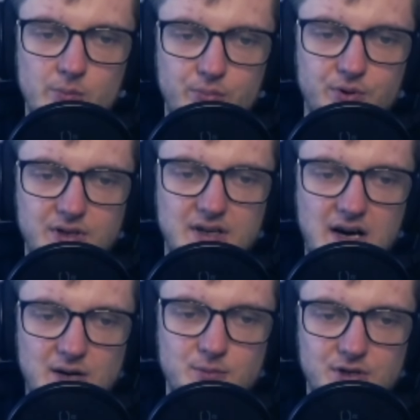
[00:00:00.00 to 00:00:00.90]
Buried
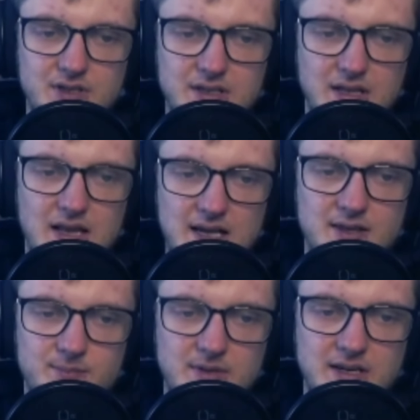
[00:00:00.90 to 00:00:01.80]
Armory,
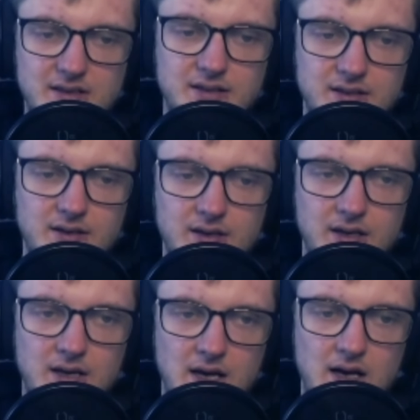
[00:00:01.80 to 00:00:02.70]
Landmark,
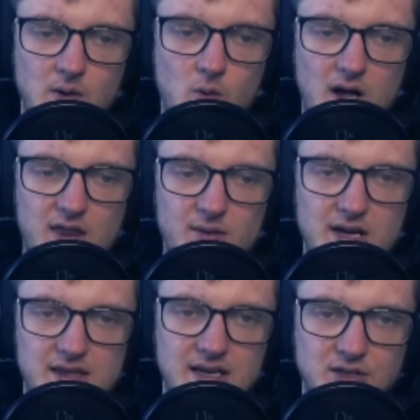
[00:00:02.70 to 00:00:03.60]
1
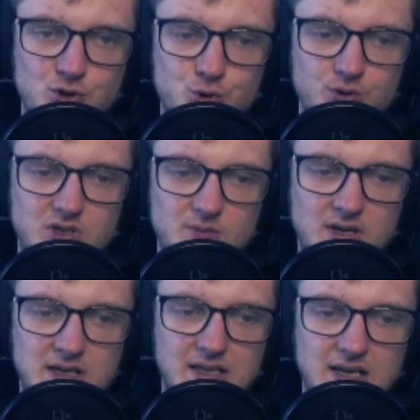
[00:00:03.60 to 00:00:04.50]
mana in
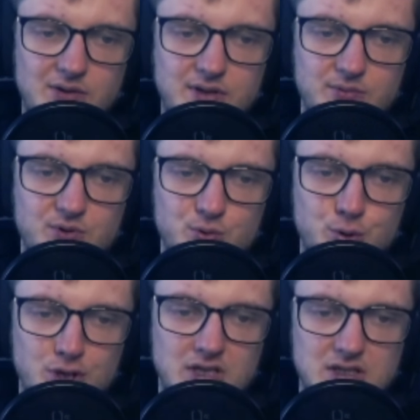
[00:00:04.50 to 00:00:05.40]
Shurima. Countdown 2,
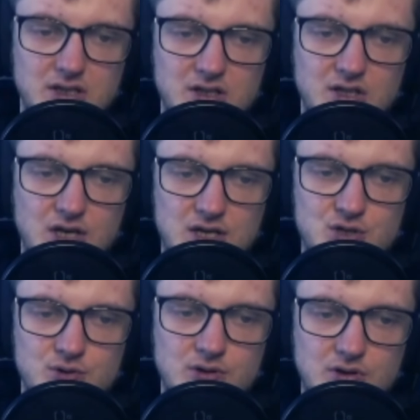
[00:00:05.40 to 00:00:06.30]
create a
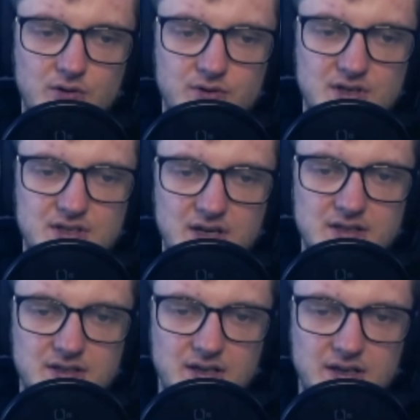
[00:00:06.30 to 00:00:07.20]
treasure of the
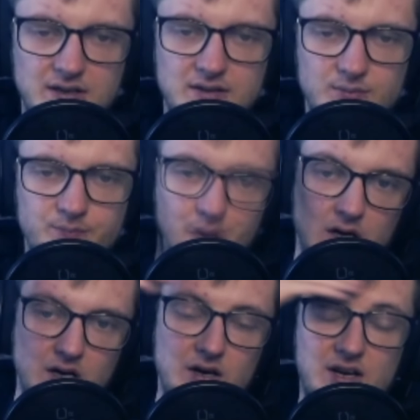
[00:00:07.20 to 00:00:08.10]
sands in hand.
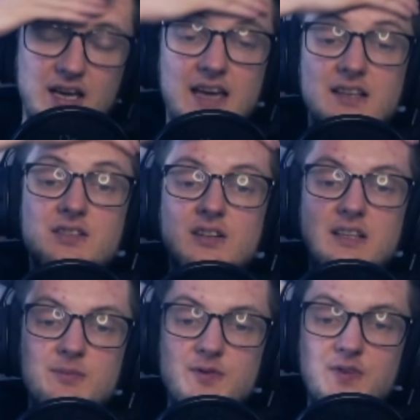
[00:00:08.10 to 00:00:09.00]
Okay, so
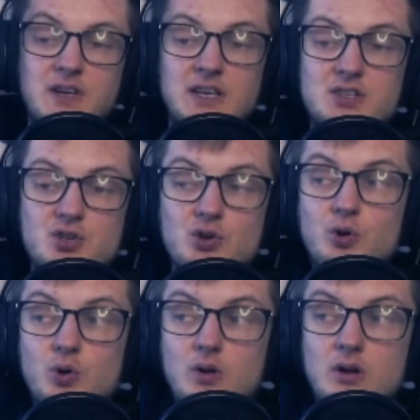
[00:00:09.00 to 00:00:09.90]
let me think.
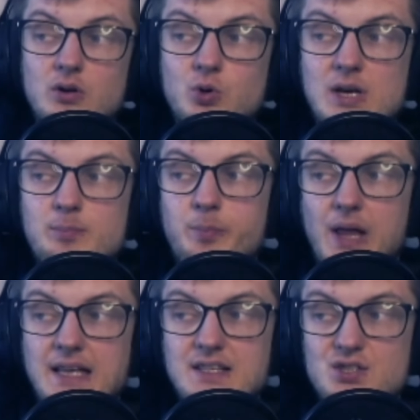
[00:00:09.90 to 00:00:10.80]
So you can
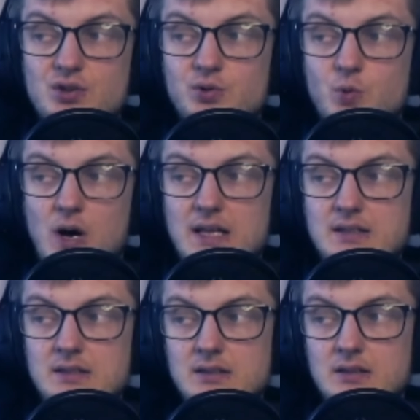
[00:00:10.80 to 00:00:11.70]
play this on
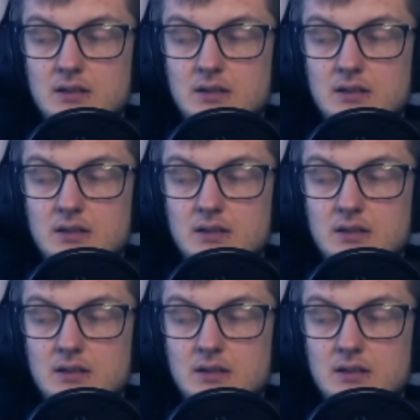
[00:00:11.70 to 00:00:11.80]
1,